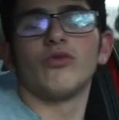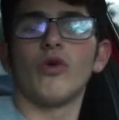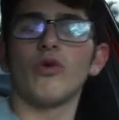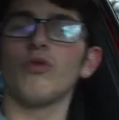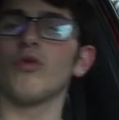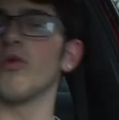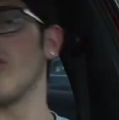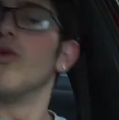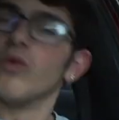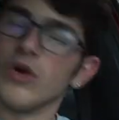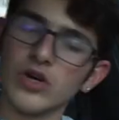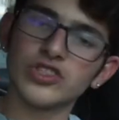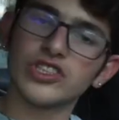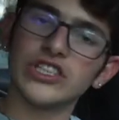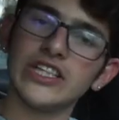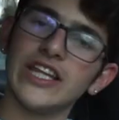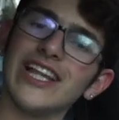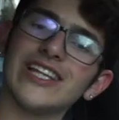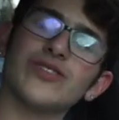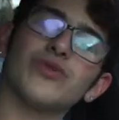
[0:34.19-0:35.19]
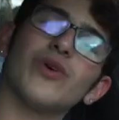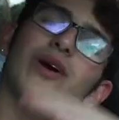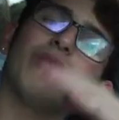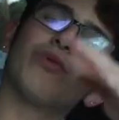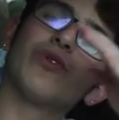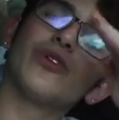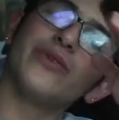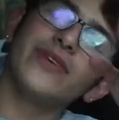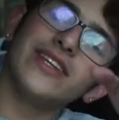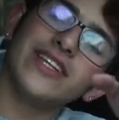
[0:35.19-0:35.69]
We'll, we'll see. That's why
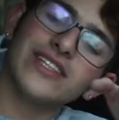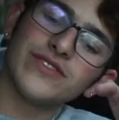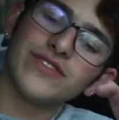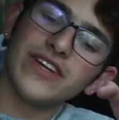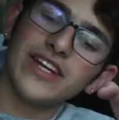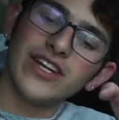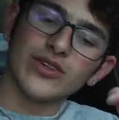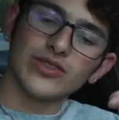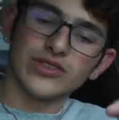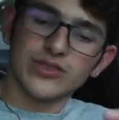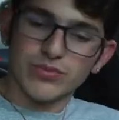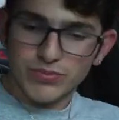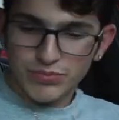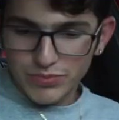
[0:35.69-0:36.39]
we're doing this video to